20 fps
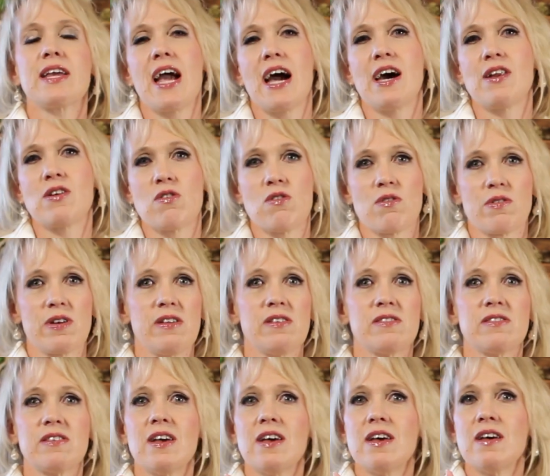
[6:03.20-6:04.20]

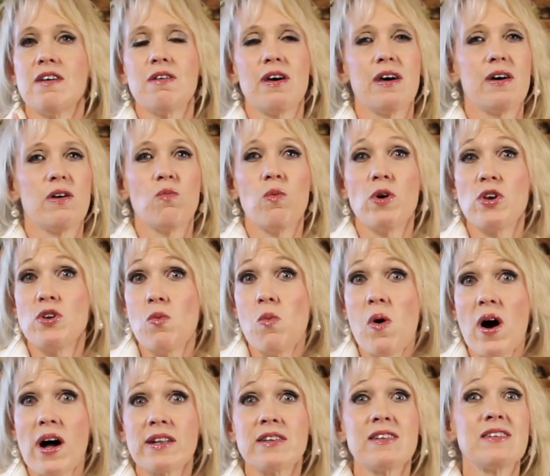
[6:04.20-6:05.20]
categories, what you
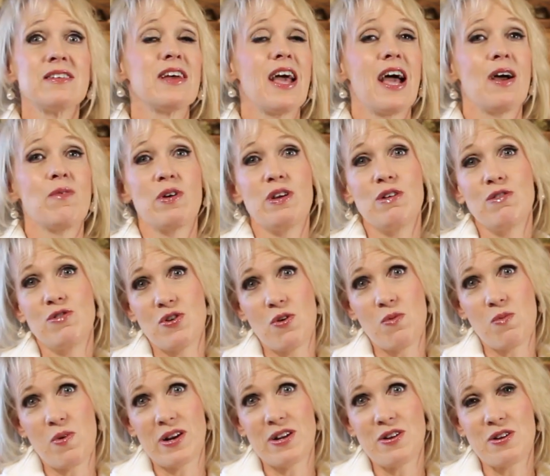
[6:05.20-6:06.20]
want and what you
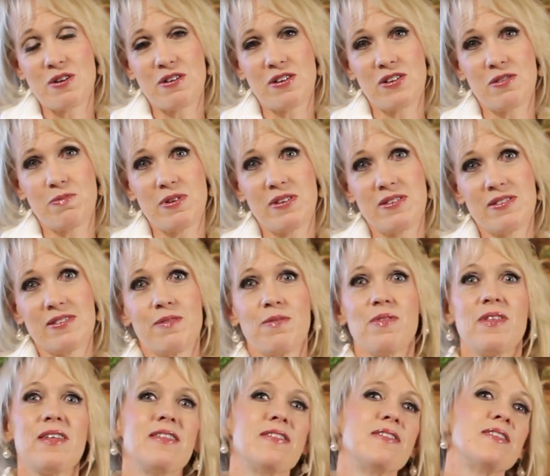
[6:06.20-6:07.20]
don't want in your Christmas.
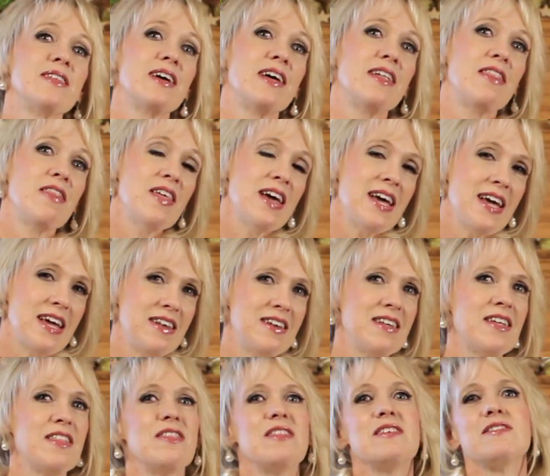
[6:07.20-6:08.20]

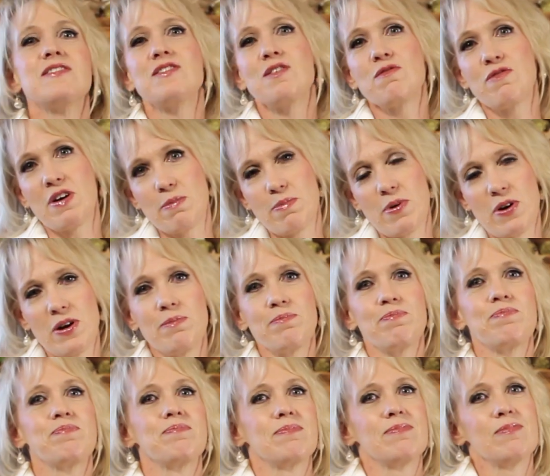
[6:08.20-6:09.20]
Then, this is the fun part.
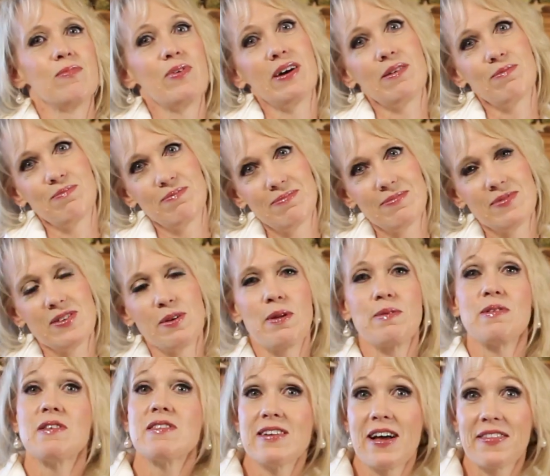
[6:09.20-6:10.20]
Well,
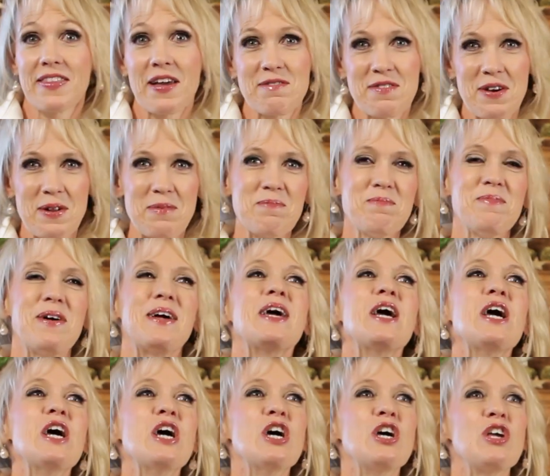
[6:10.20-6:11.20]
sometimes it's not that fun, but
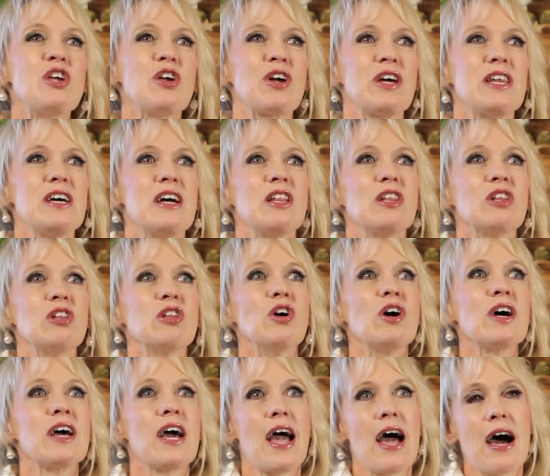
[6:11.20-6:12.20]
you're going to
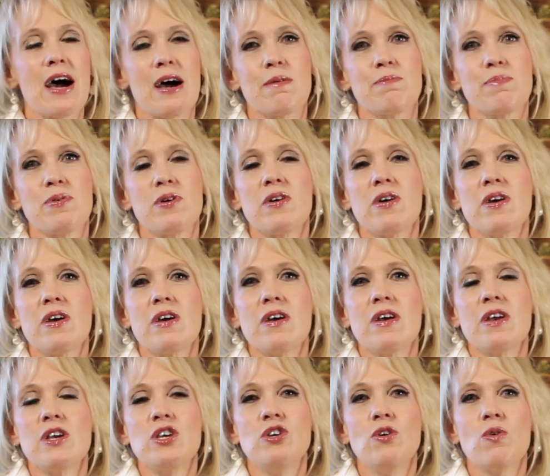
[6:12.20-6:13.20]
look up
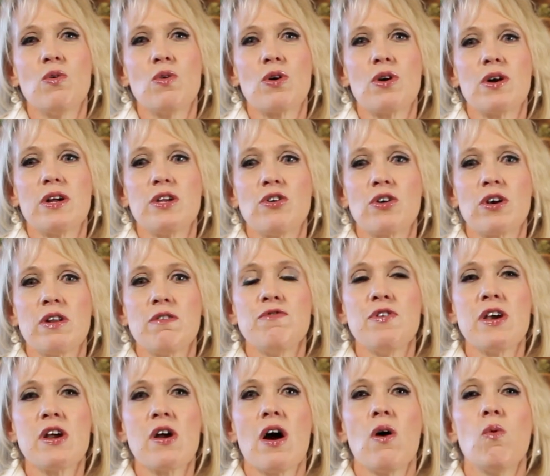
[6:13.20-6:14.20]
you're going to
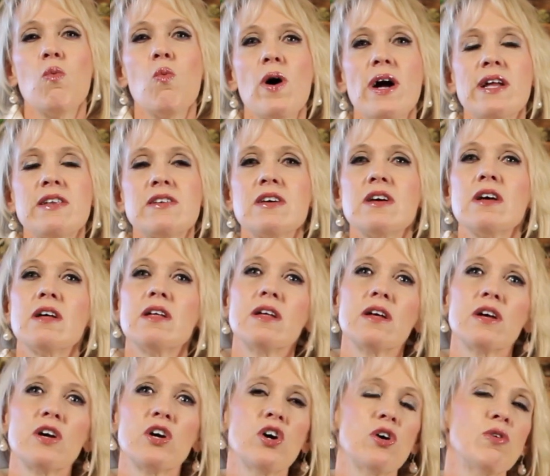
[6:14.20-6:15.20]
figure out what
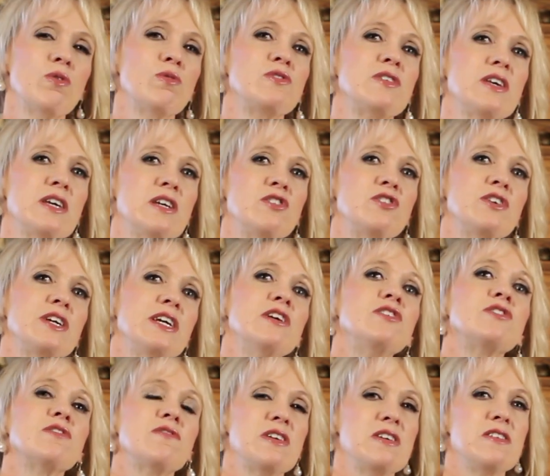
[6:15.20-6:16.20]
goes into
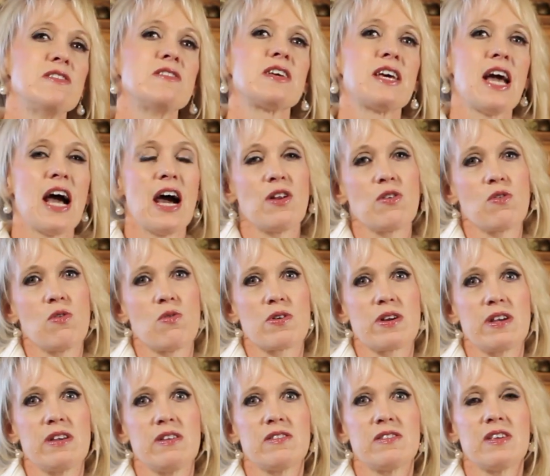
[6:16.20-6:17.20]
each of these
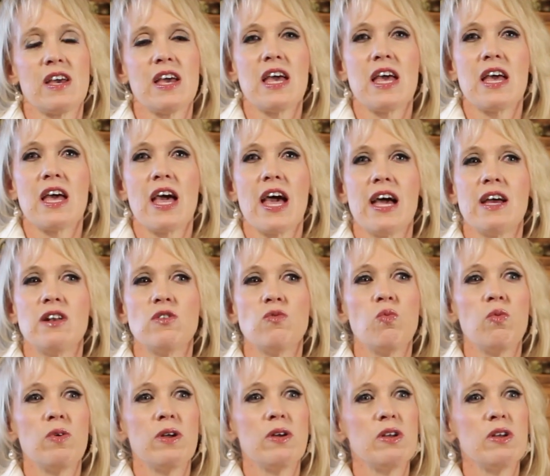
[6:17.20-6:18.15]
categories and